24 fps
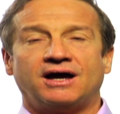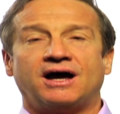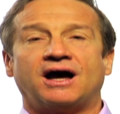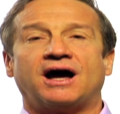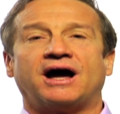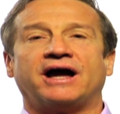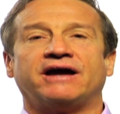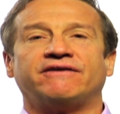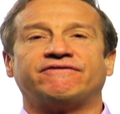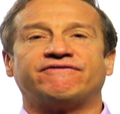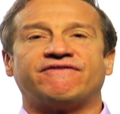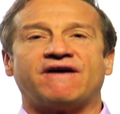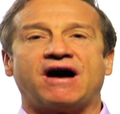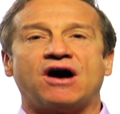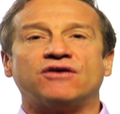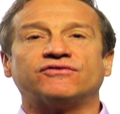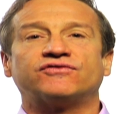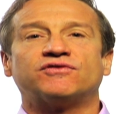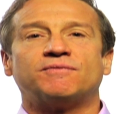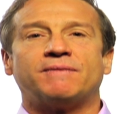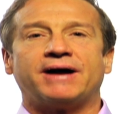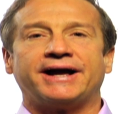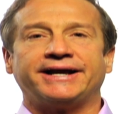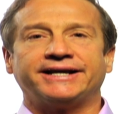I have found
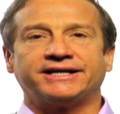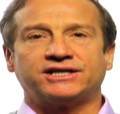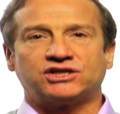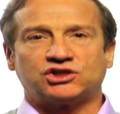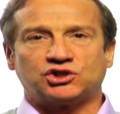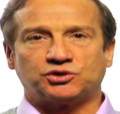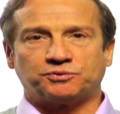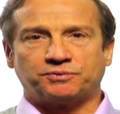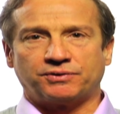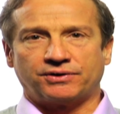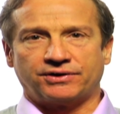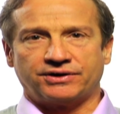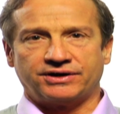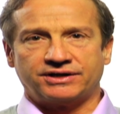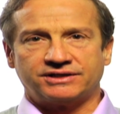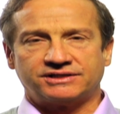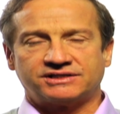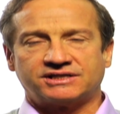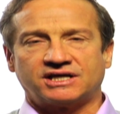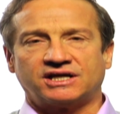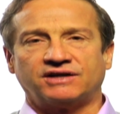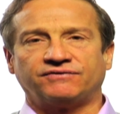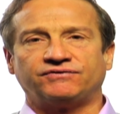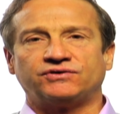from my experience
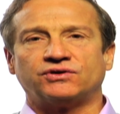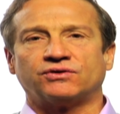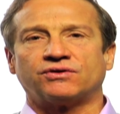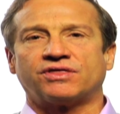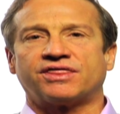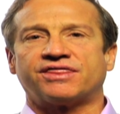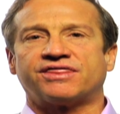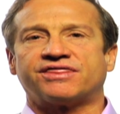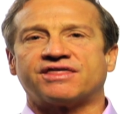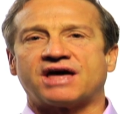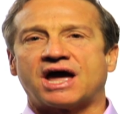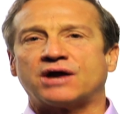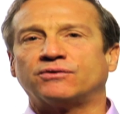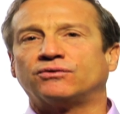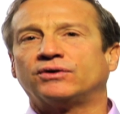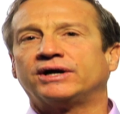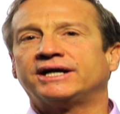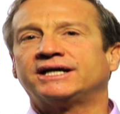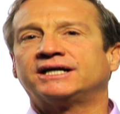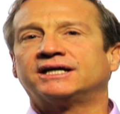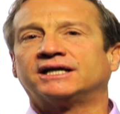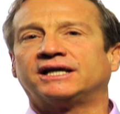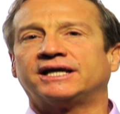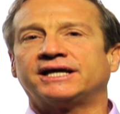that if your
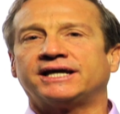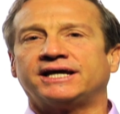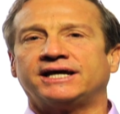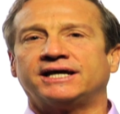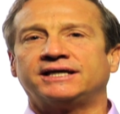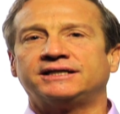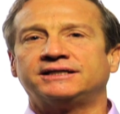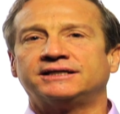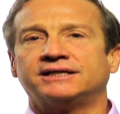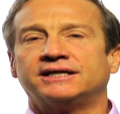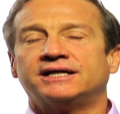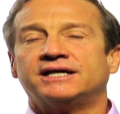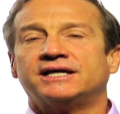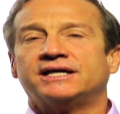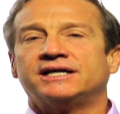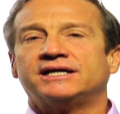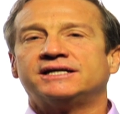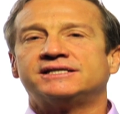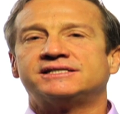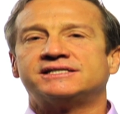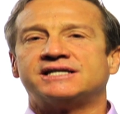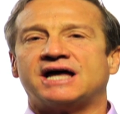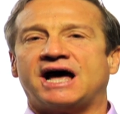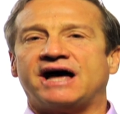thyroid gland
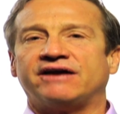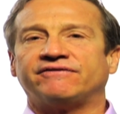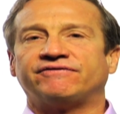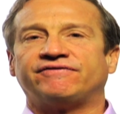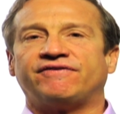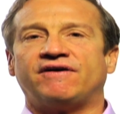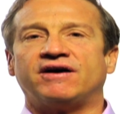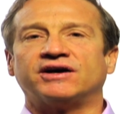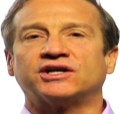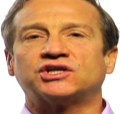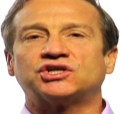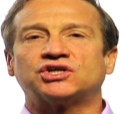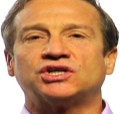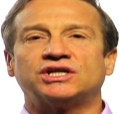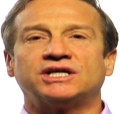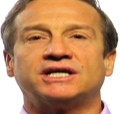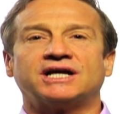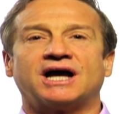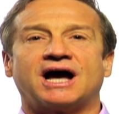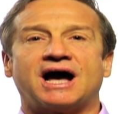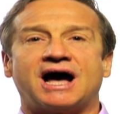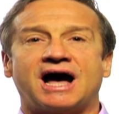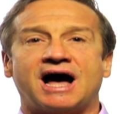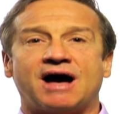is not
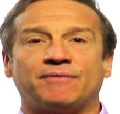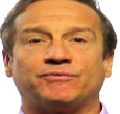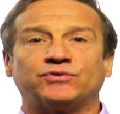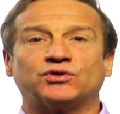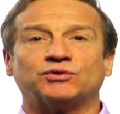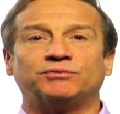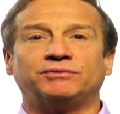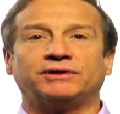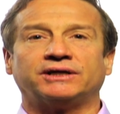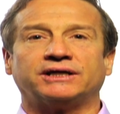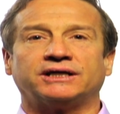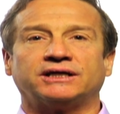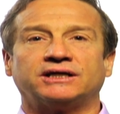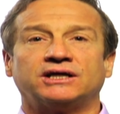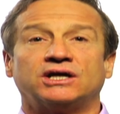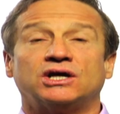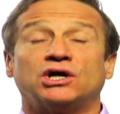functioning optimally,